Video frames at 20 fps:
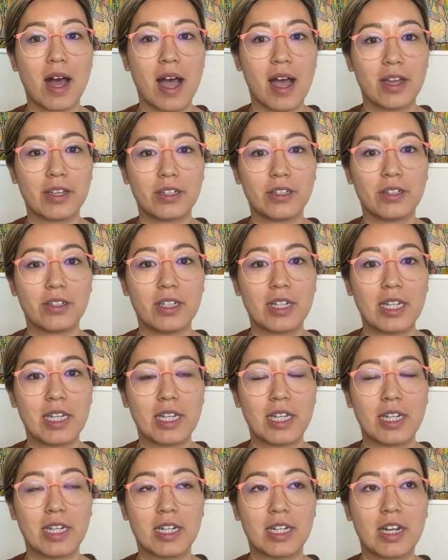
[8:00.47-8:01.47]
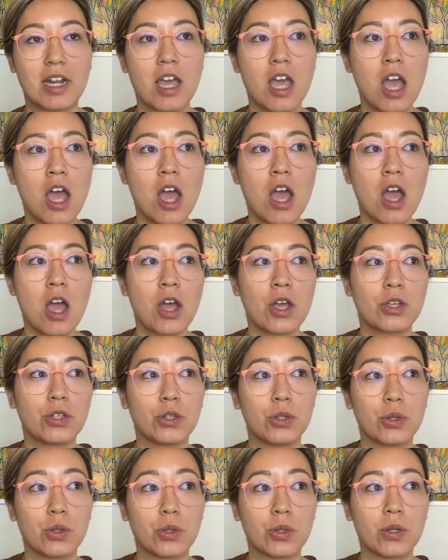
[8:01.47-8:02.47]
are you in
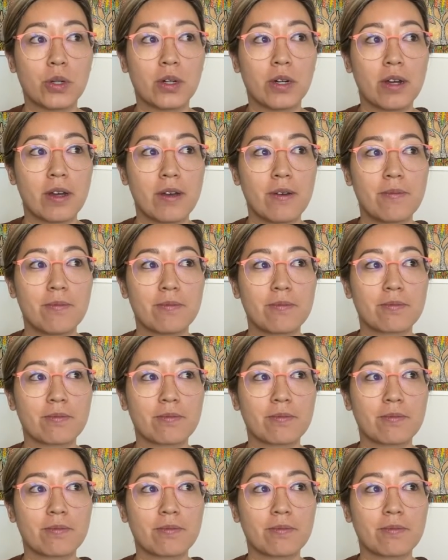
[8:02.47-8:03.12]
your